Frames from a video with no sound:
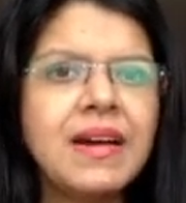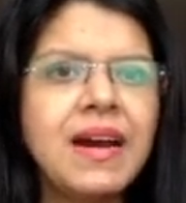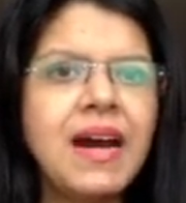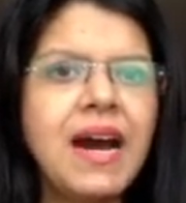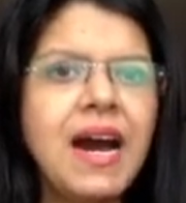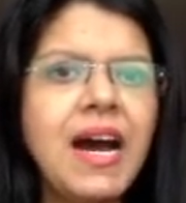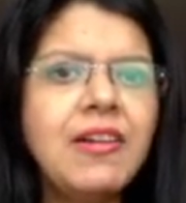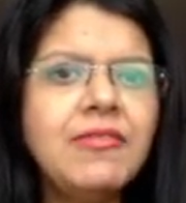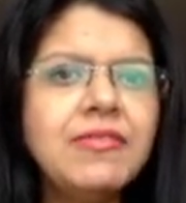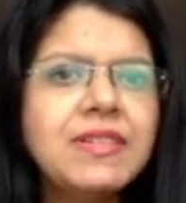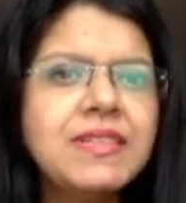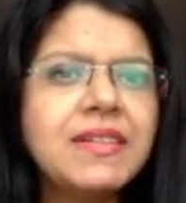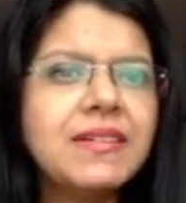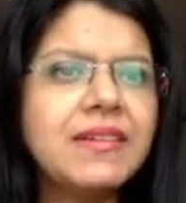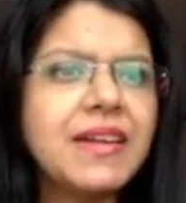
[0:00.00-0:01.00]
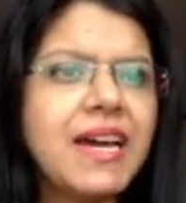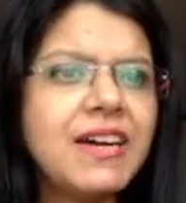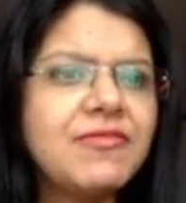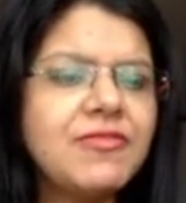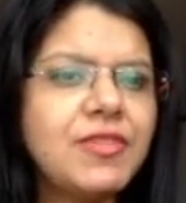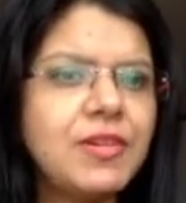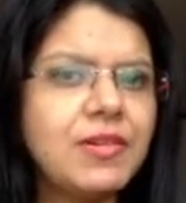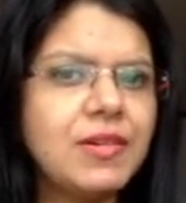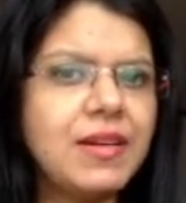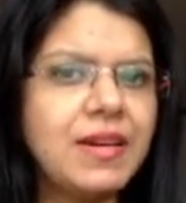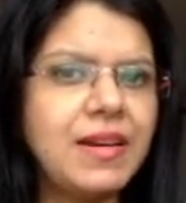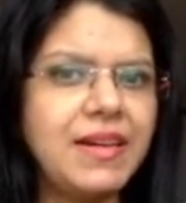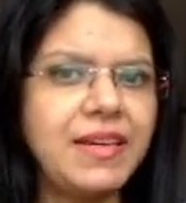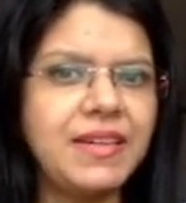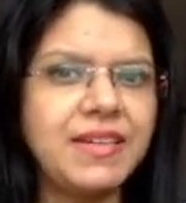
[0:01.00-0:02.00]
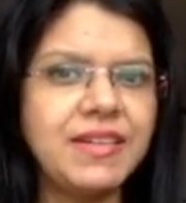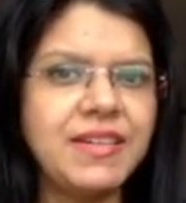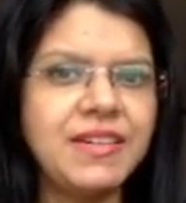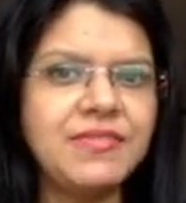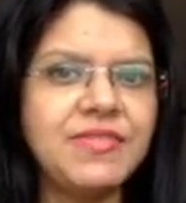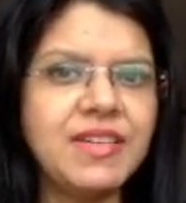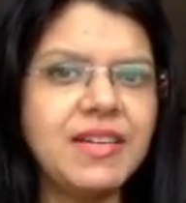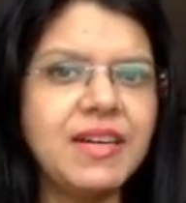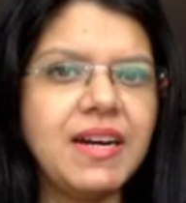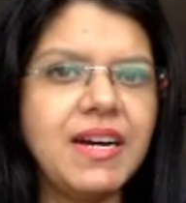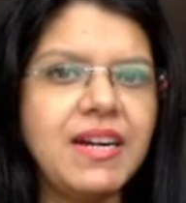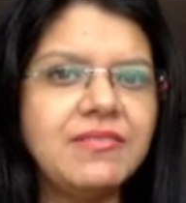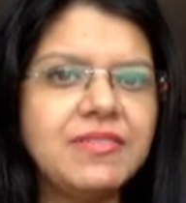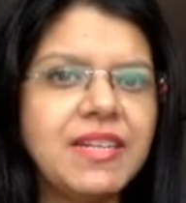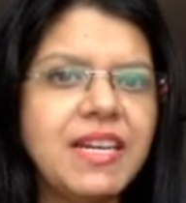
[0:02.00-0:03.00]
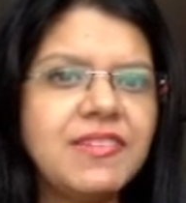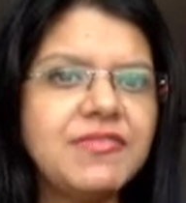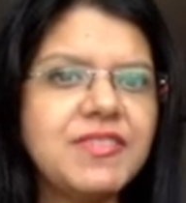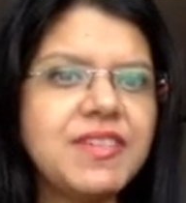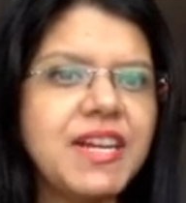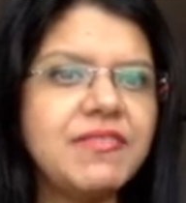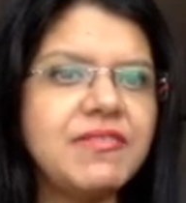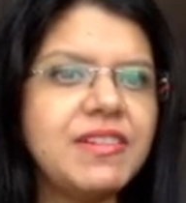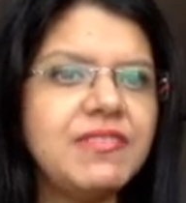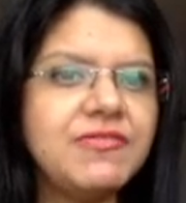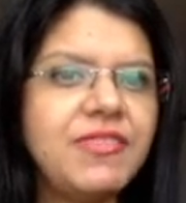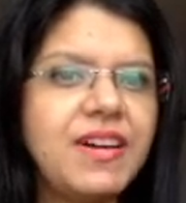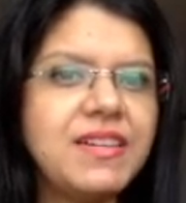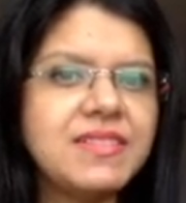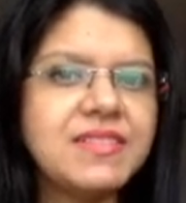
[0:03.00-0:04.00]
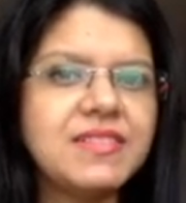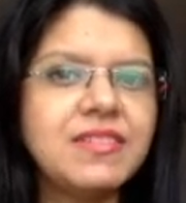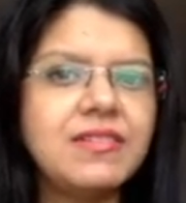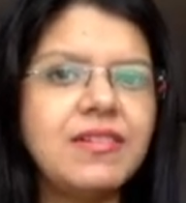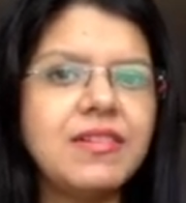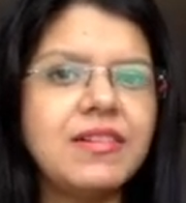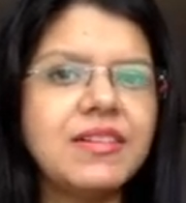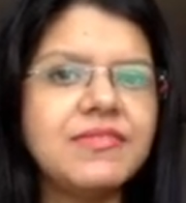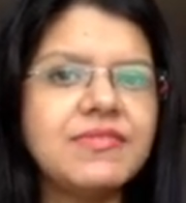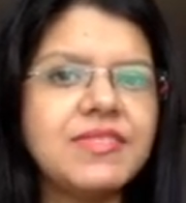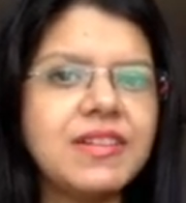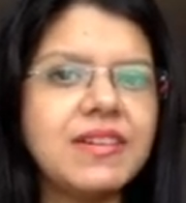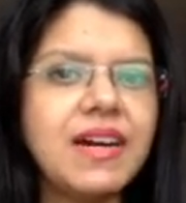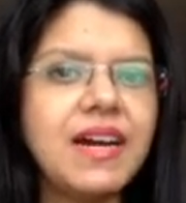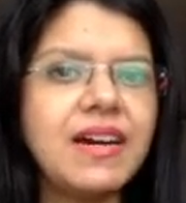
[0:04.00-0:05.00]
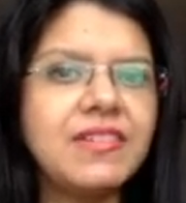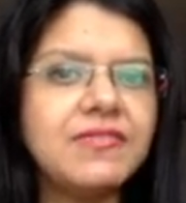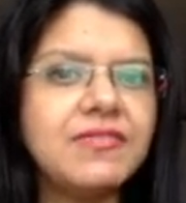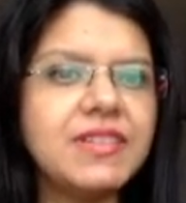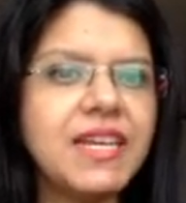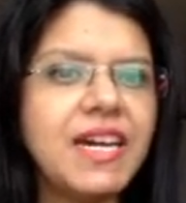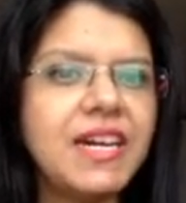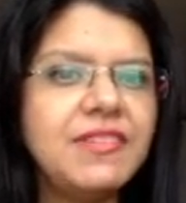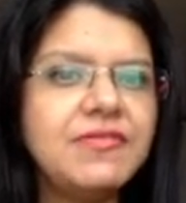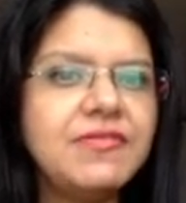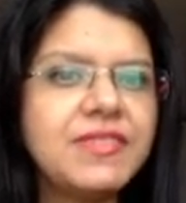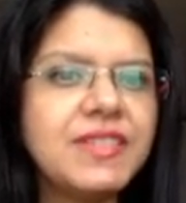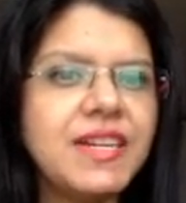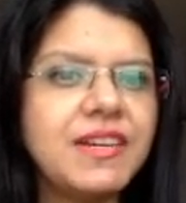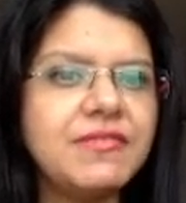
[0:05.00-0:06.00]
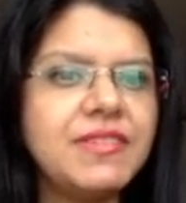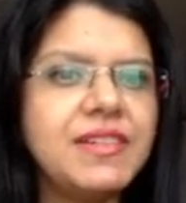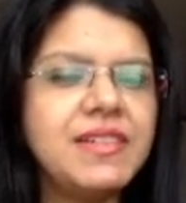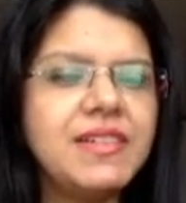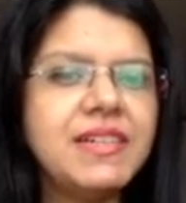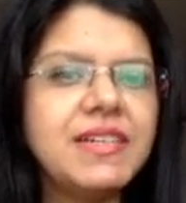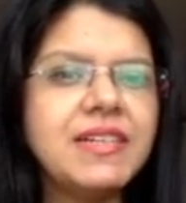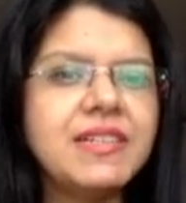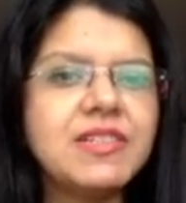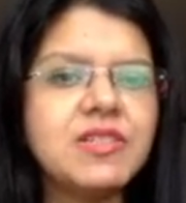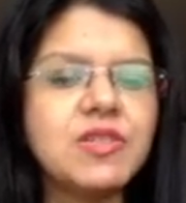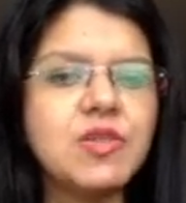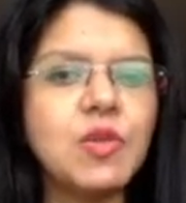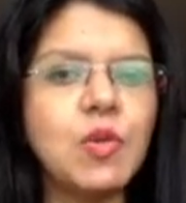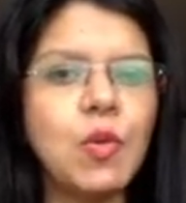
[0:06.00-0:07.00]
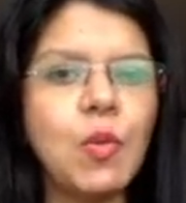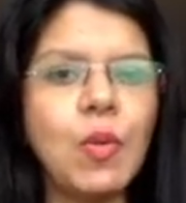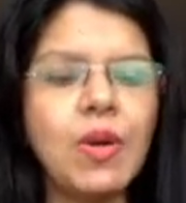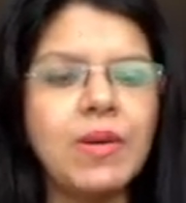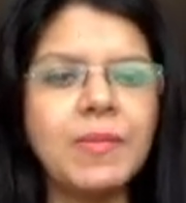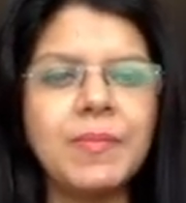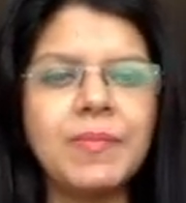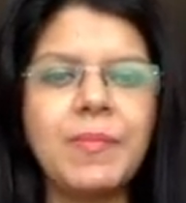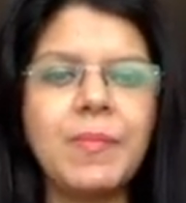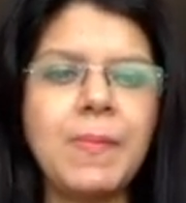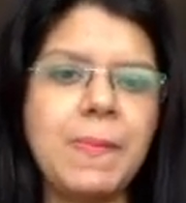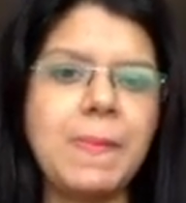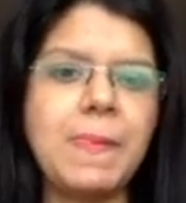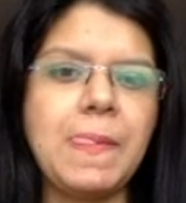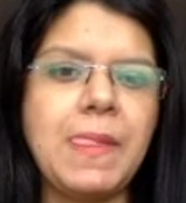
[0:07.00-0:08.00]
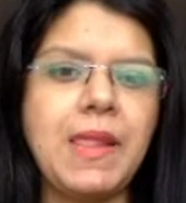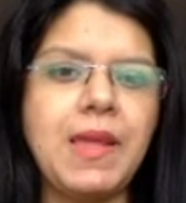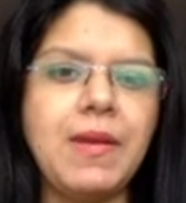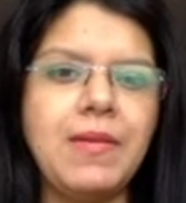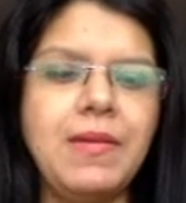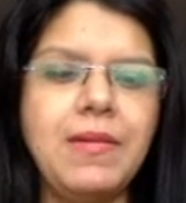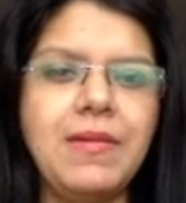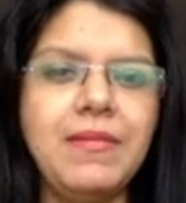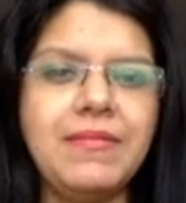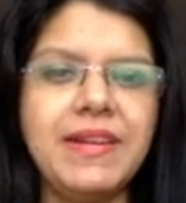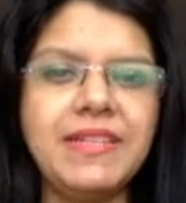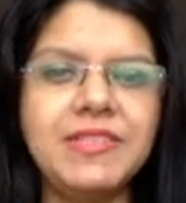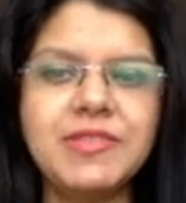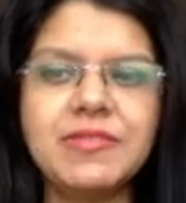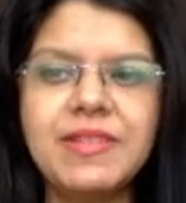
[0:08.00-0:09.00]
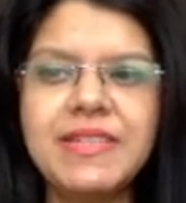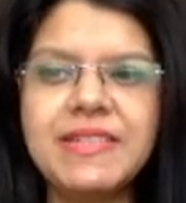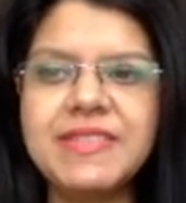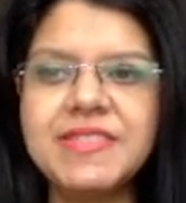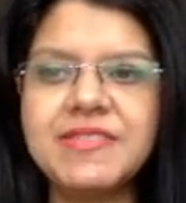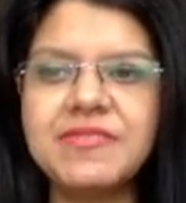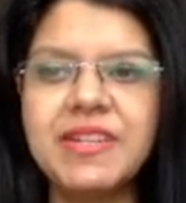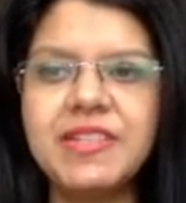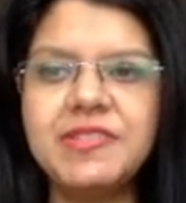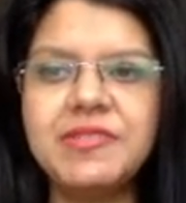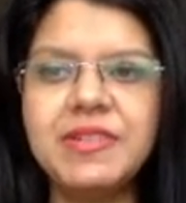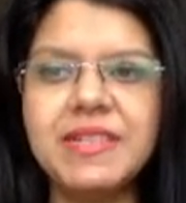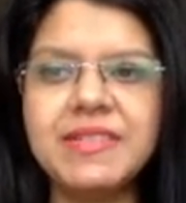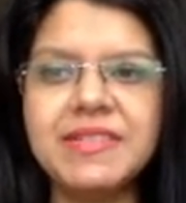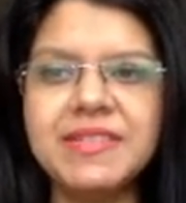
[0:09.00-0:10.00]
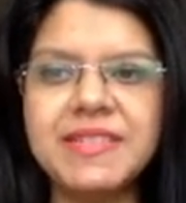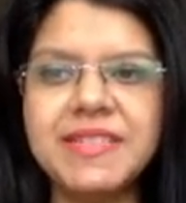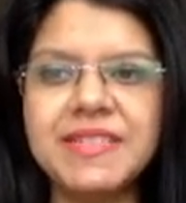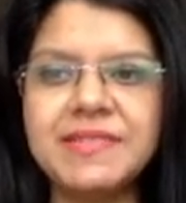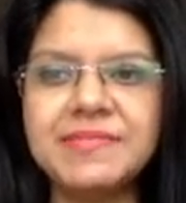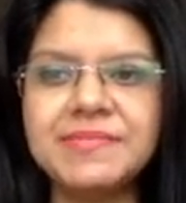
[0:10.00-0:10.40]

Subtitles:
how would the graph look like if the car would have traveled faster or if the car would have traveled slower? Alright, so let us try to understand.